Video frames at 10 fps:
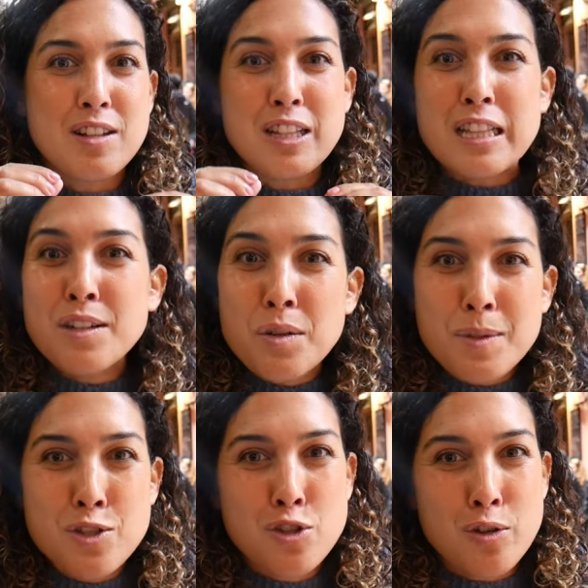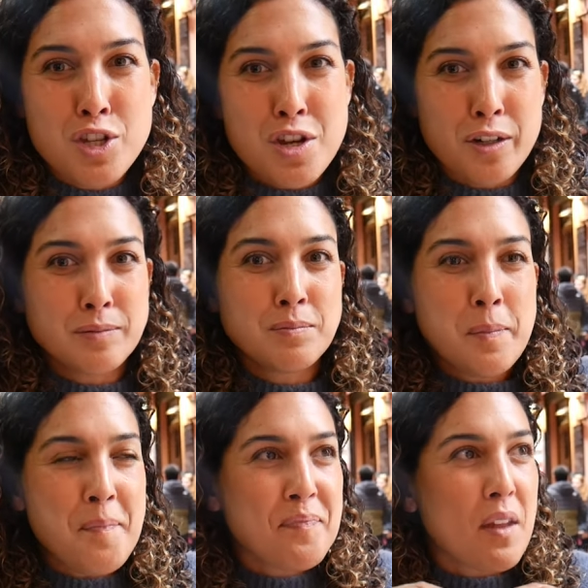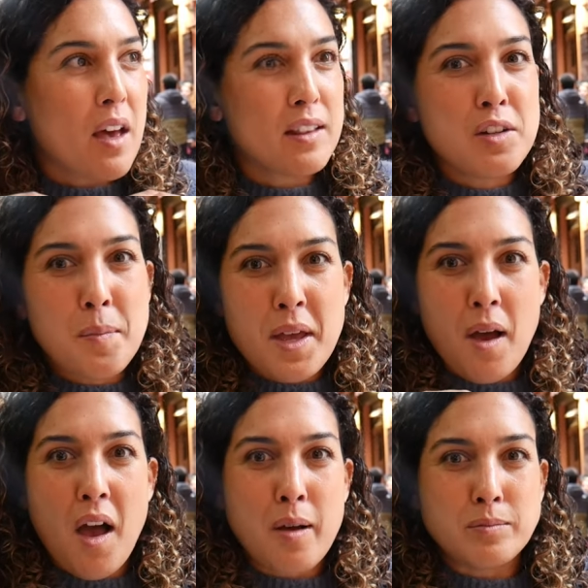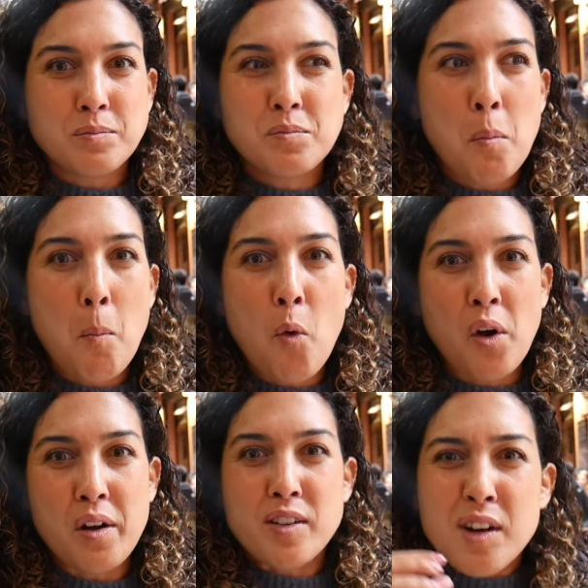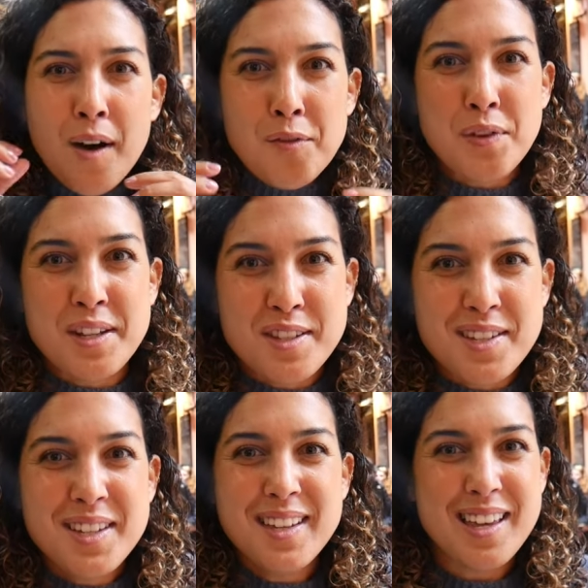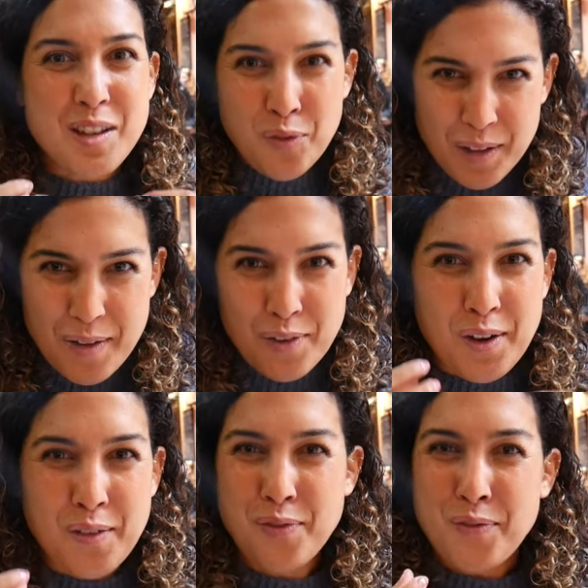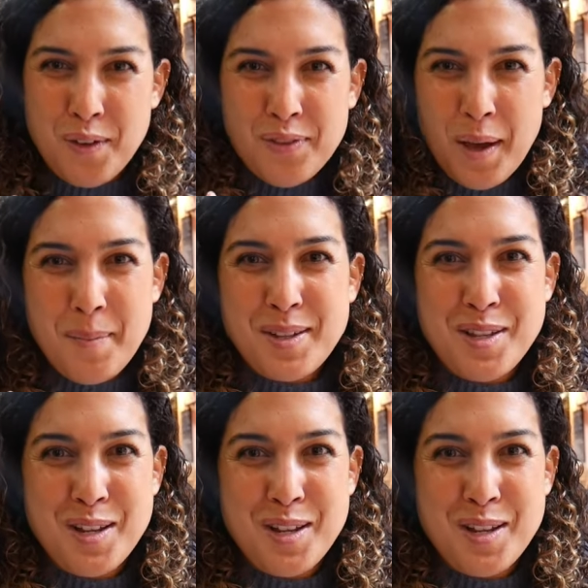a little bit saltier, a little bit more confident in the flavor, if that makes